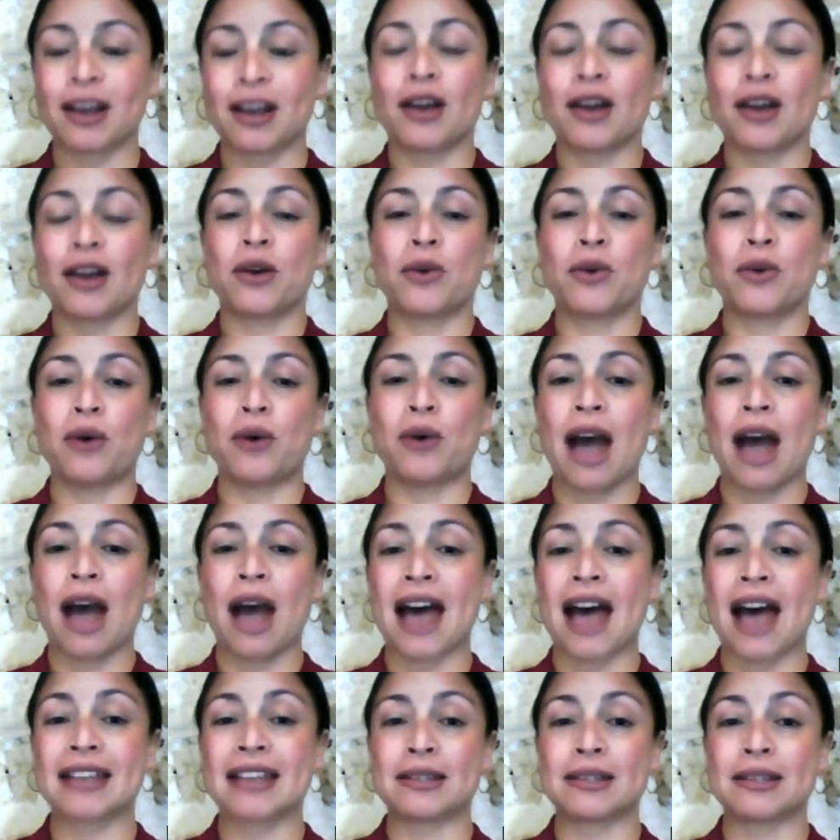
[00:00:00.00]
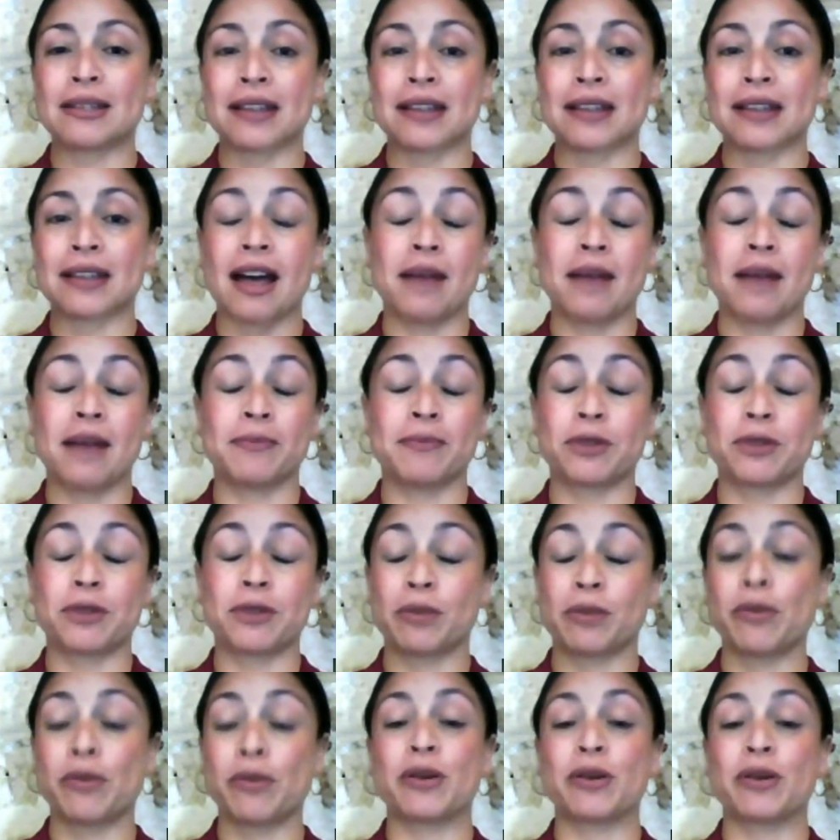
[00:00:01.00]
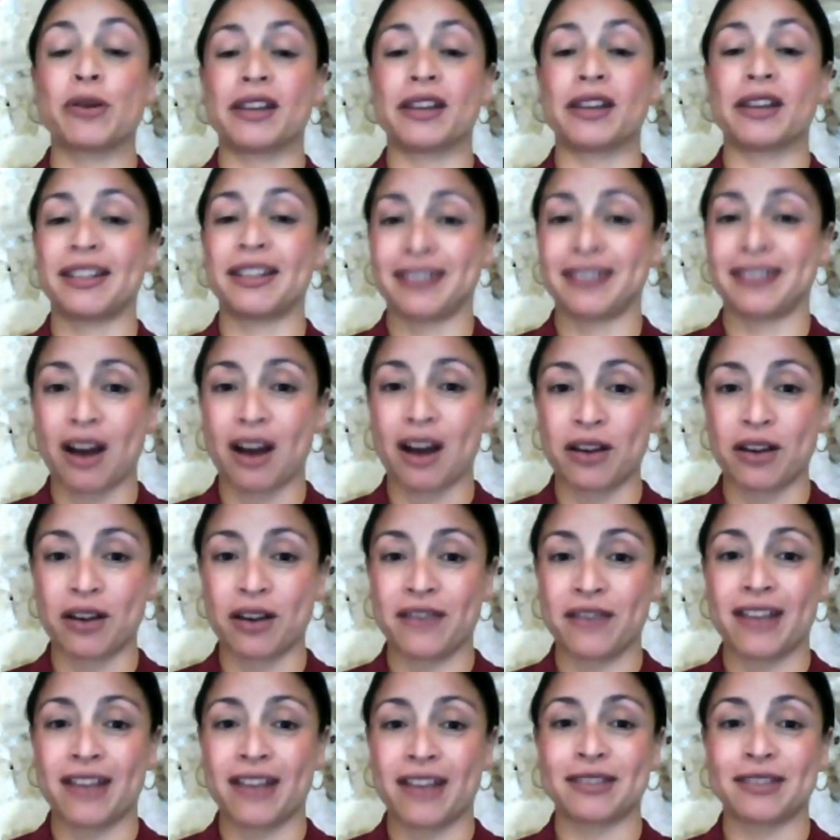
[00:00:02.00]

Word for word: who has um, supported our event